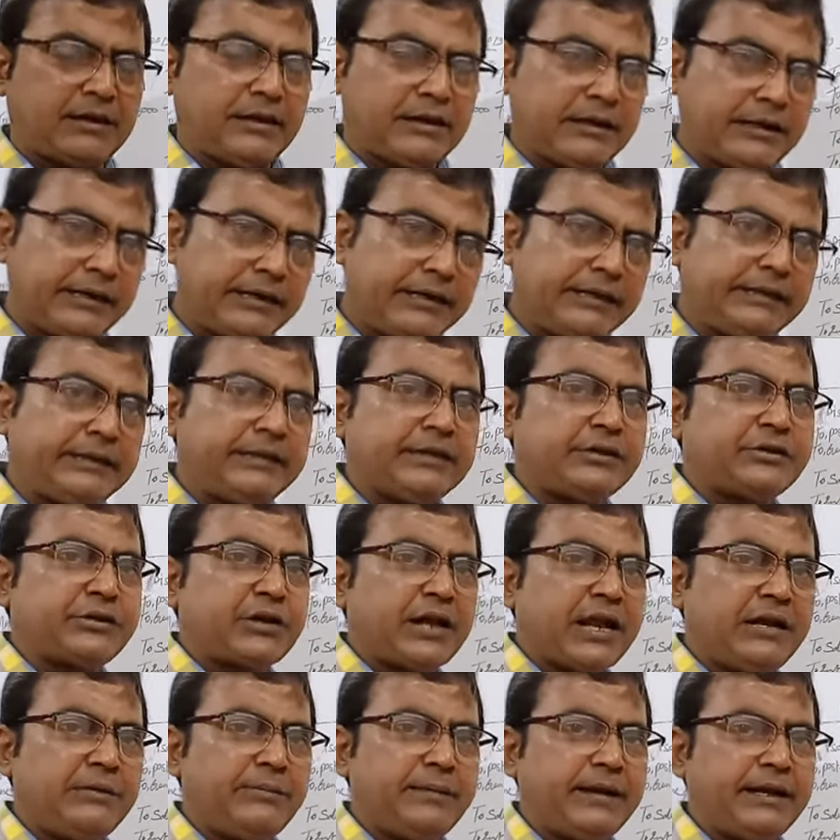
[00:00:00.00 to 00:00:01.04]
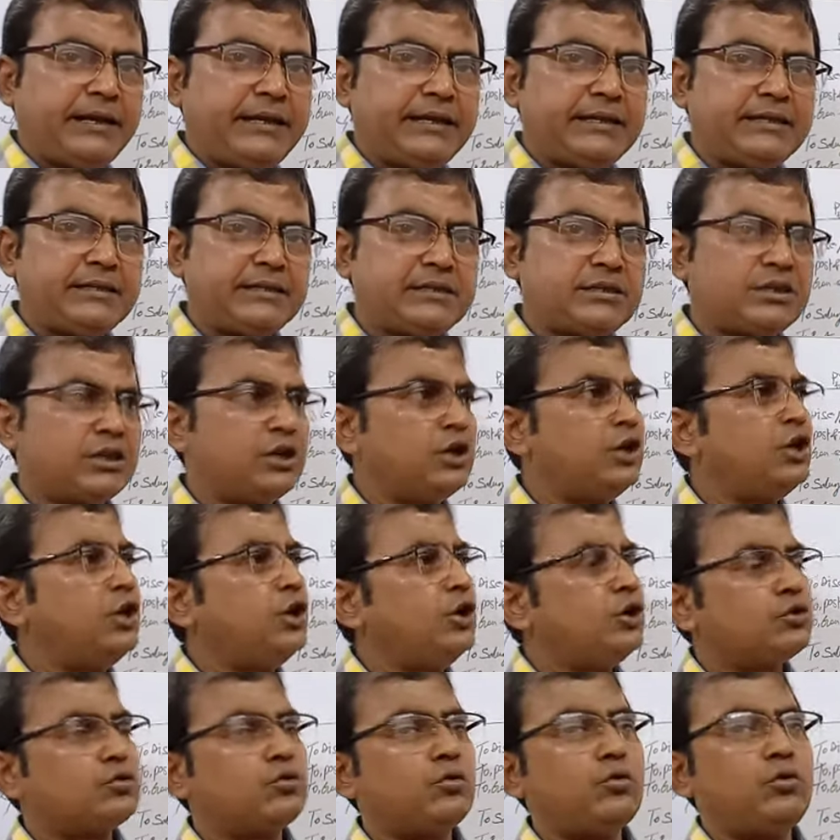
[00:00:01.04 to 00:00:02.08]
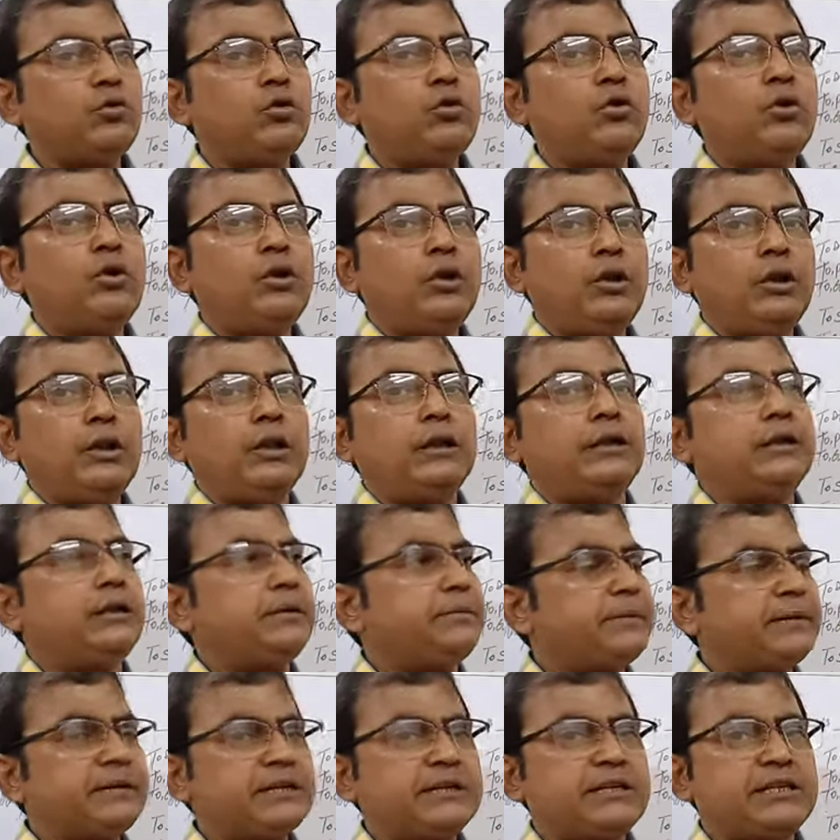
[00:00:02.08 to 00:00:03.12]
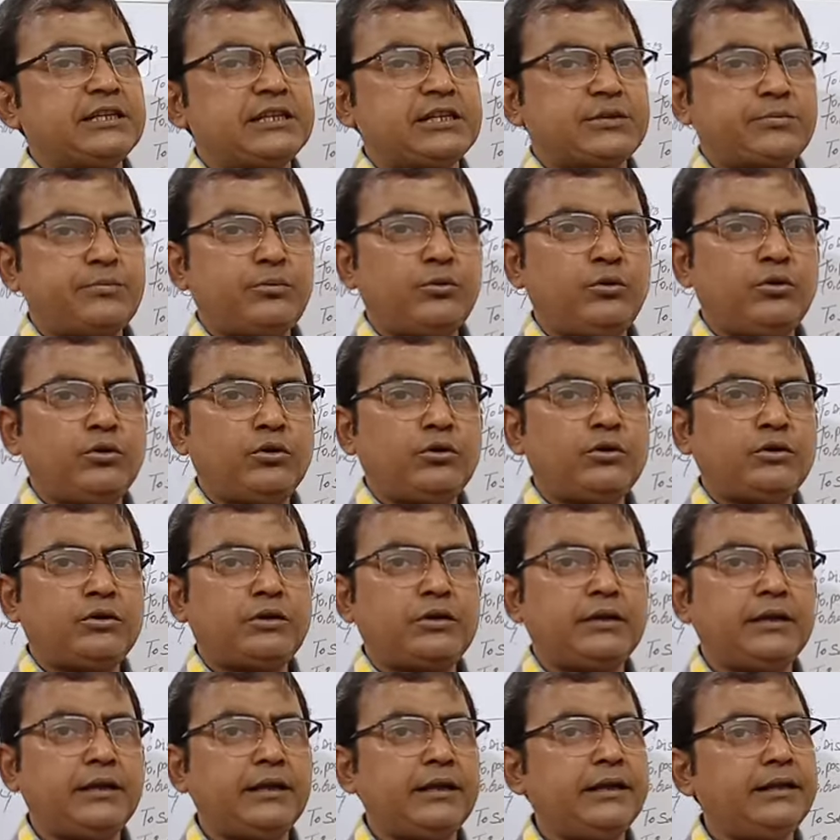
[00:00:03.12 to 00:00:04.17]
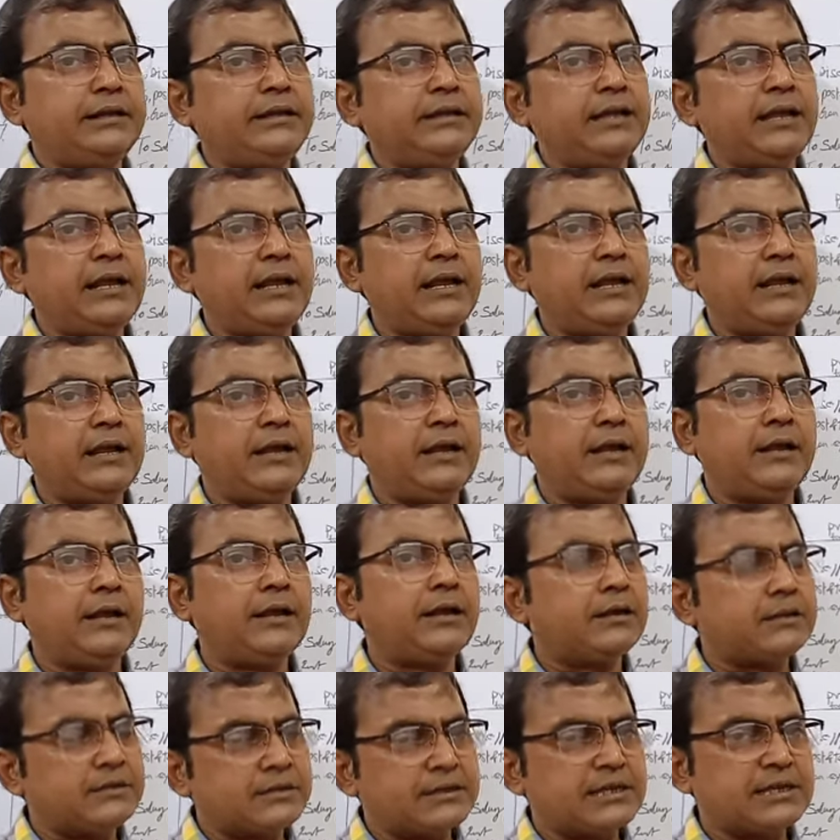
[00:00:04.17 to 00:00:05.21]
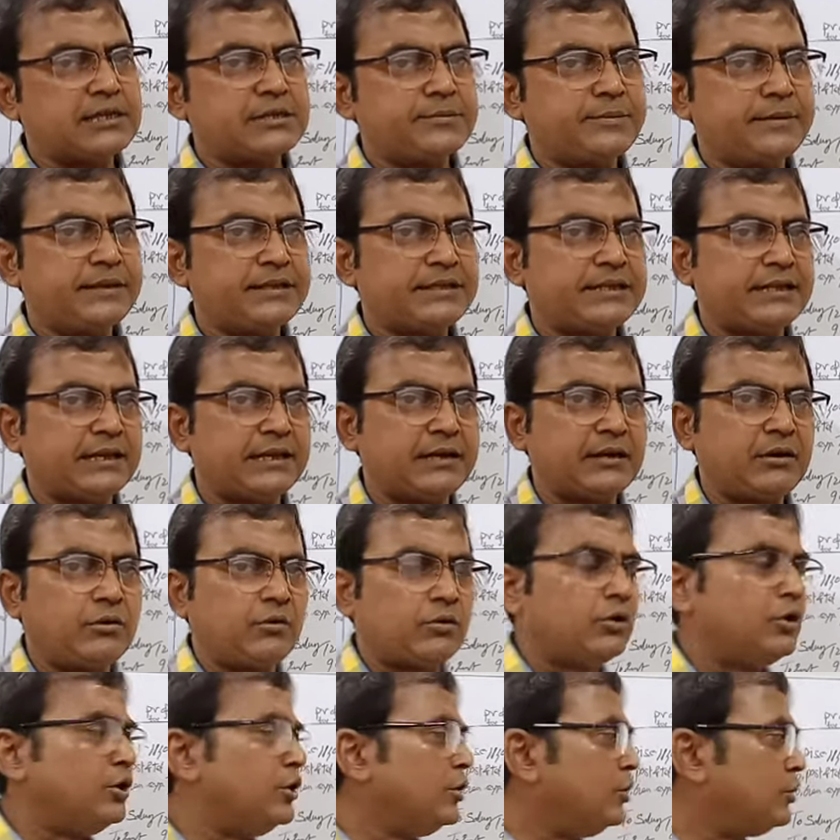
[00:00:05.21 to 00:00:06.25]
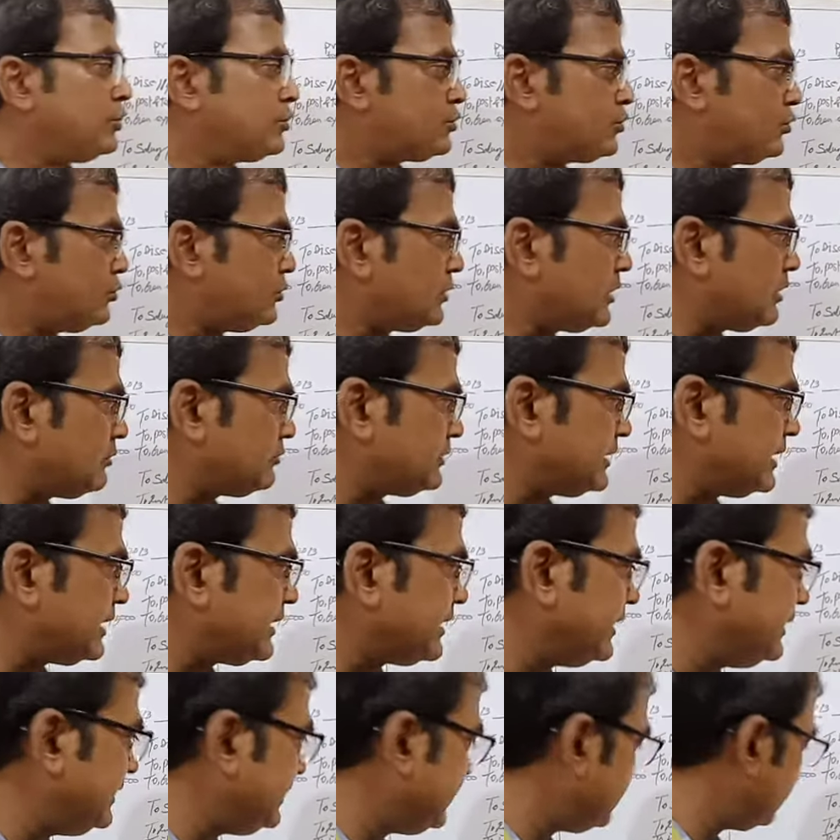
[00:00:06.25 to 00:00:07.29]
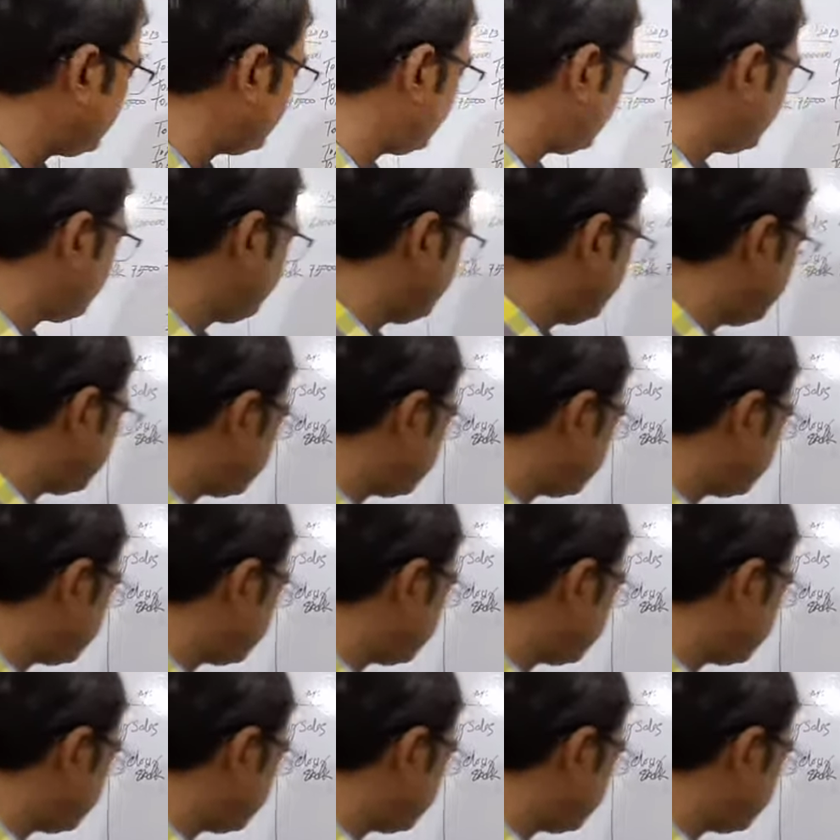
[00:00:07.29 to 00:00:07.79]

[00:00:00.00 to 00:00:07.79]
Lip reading: and the trial balance. So difference is put in the suspense account. So now journal entry should be